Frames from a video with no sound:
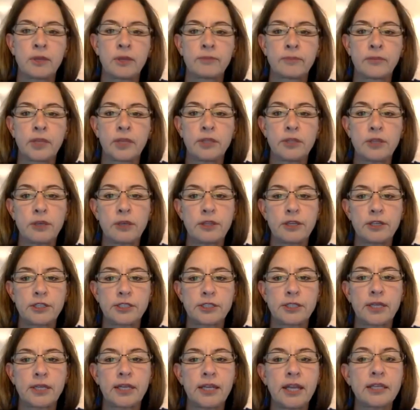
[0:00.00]
though their
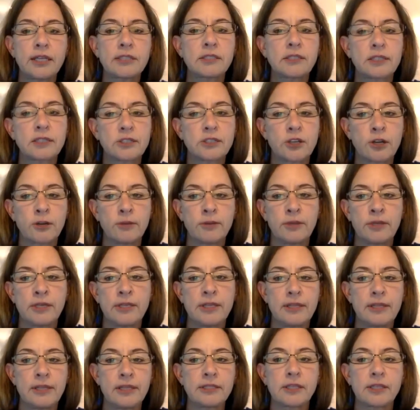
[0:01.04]
study has determined
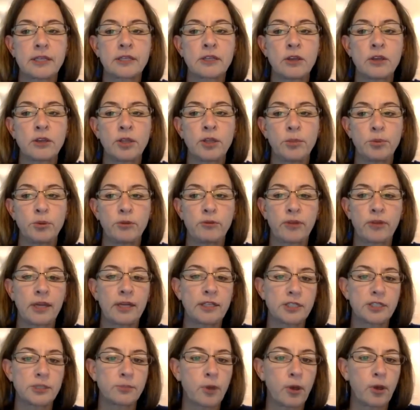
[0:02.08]
that this can only provide
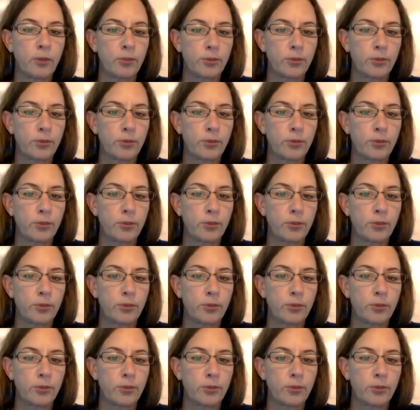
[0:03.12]
a small